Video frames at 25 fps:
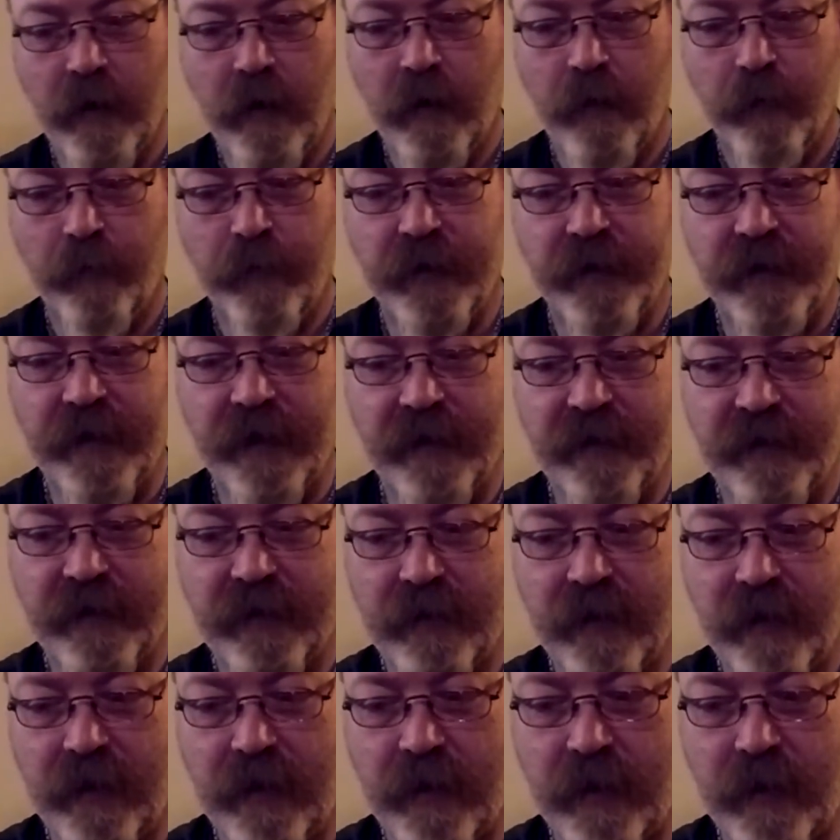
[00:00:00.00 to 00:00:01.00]
but that's
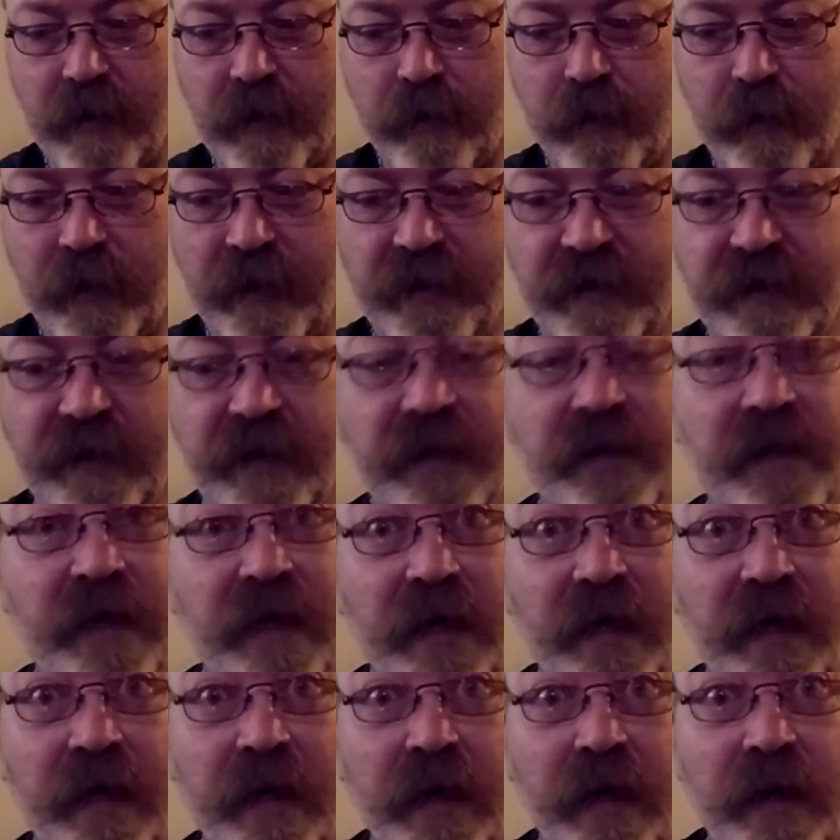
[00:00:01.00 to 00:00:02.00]
the crazy
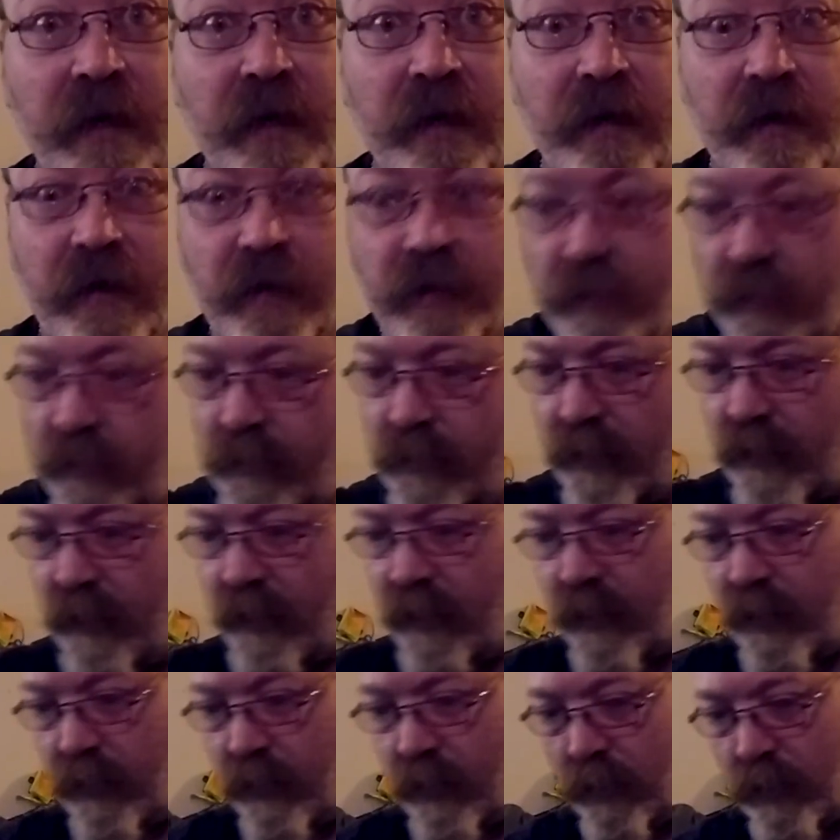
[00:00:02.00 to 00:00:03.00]
thing.
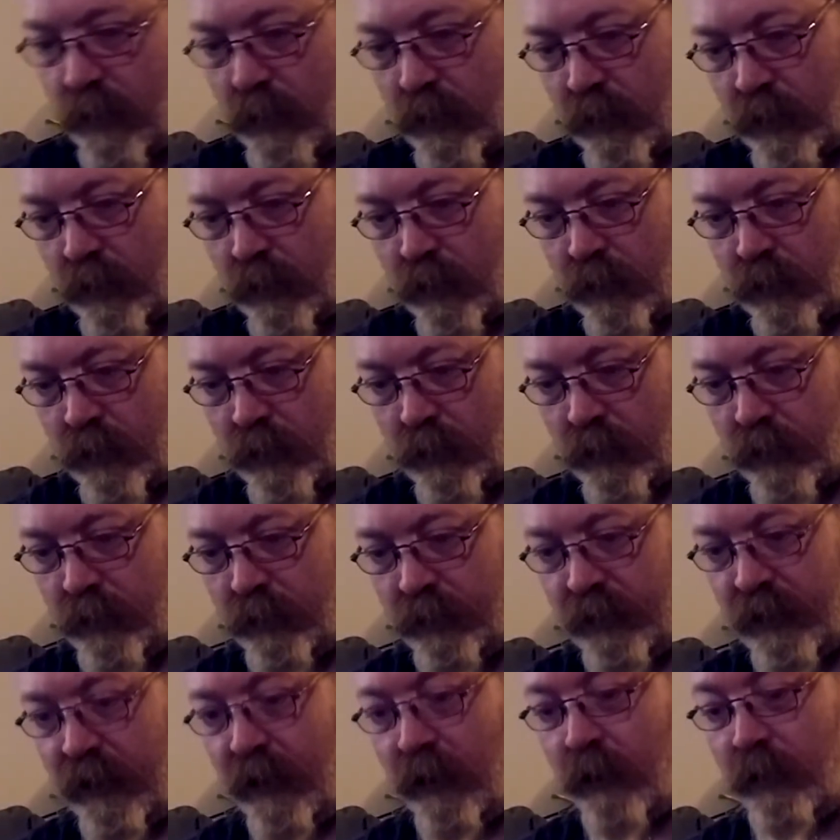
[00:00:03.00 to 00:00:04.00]
They
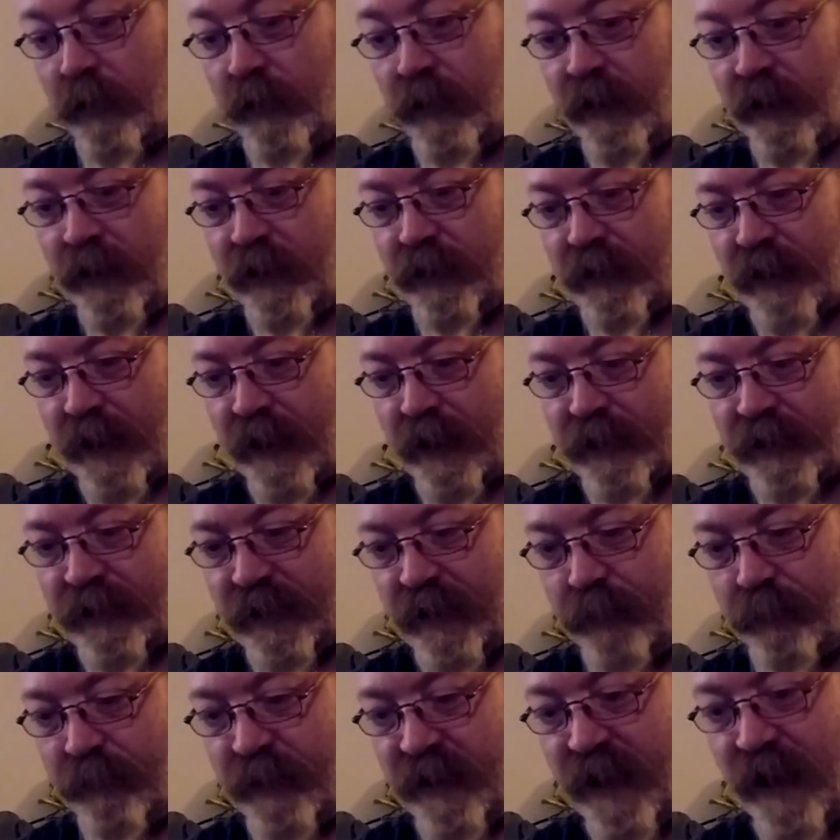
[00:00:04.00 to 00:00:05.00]
are the exact
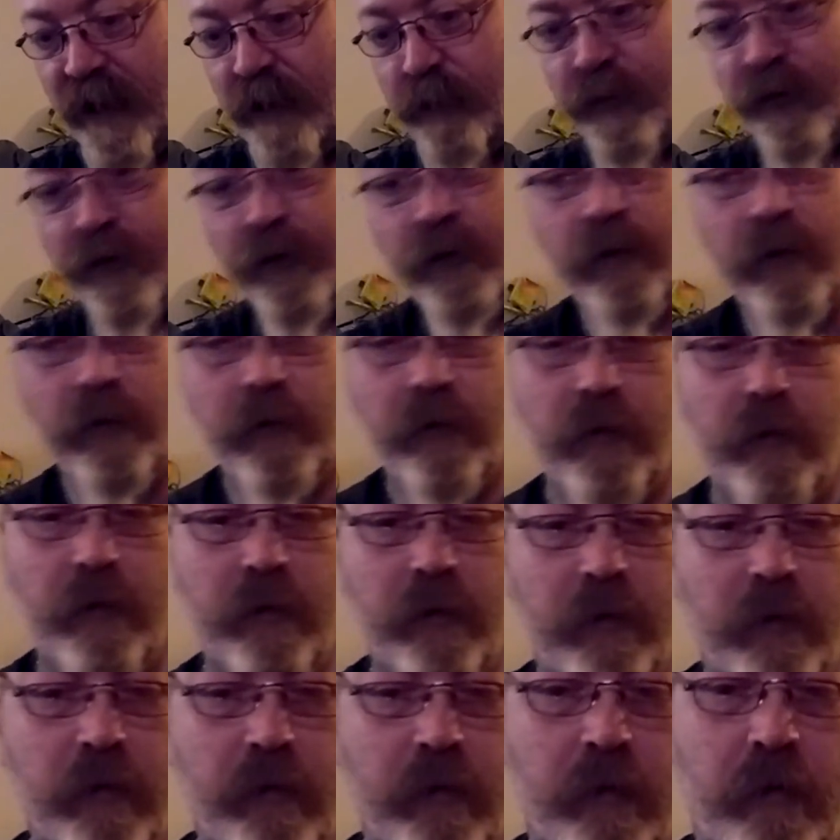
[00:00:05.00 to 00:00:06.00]
same tape.
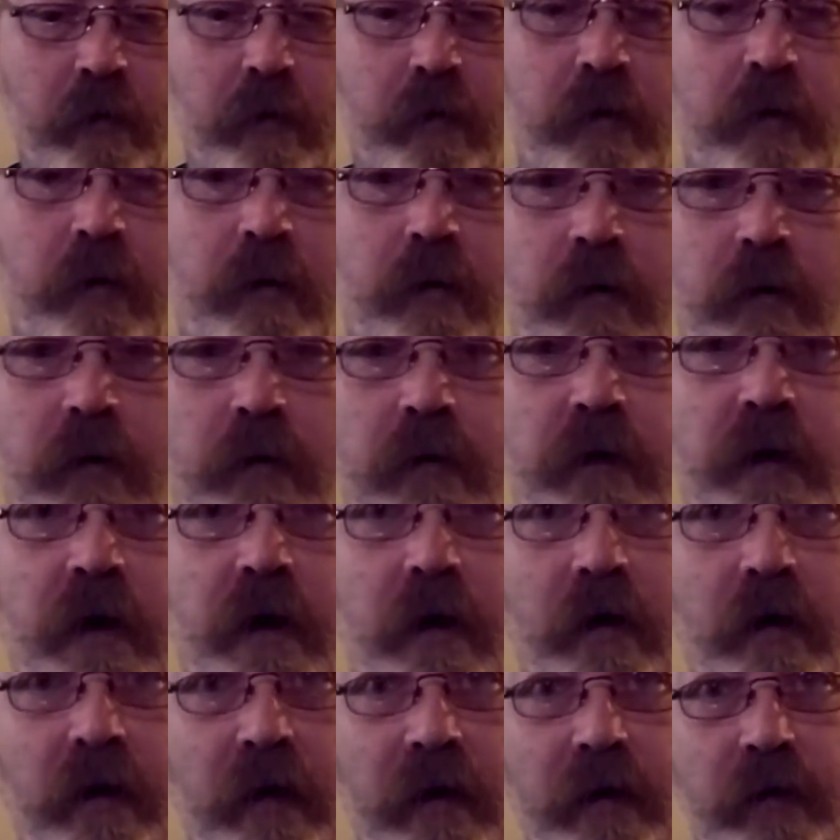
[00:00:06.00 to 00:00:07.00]
They are
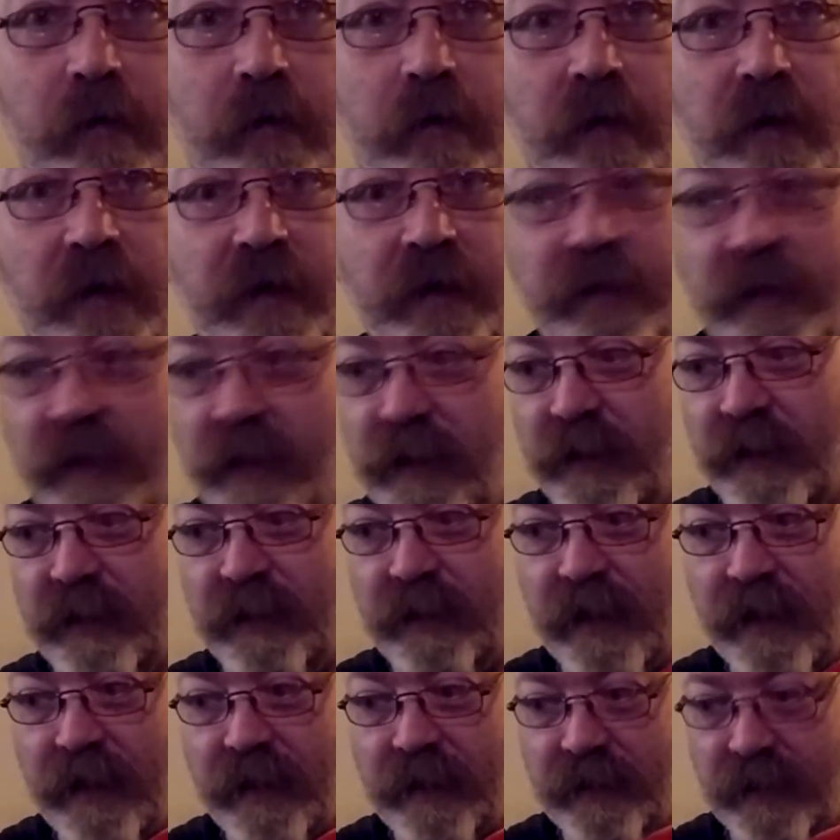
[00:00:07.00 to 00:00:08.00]
literally the
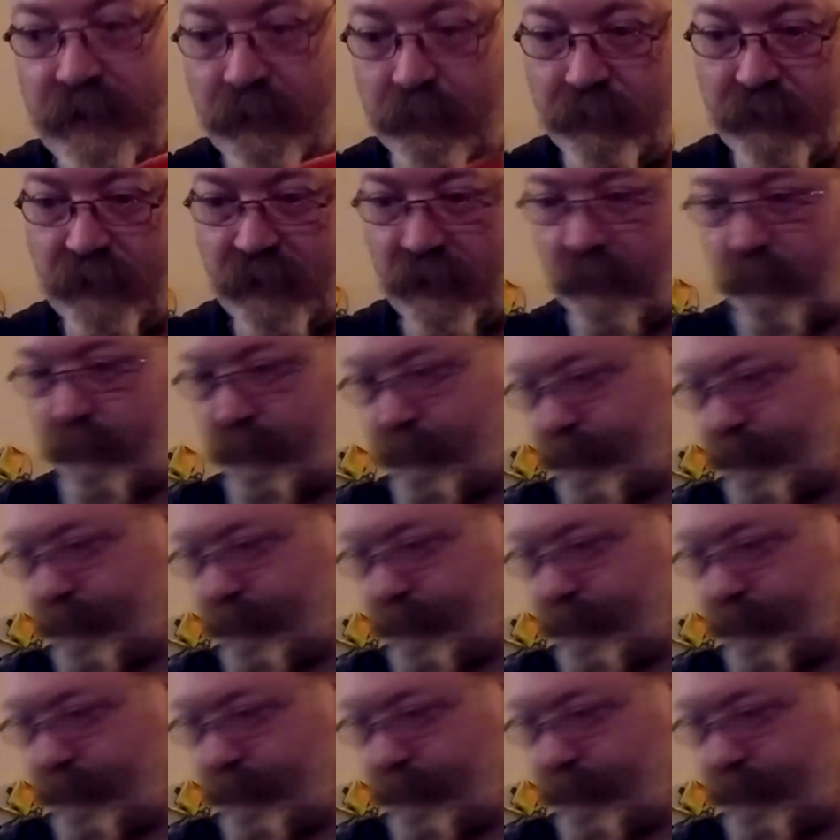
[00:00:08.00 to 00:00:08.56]
exact same tape.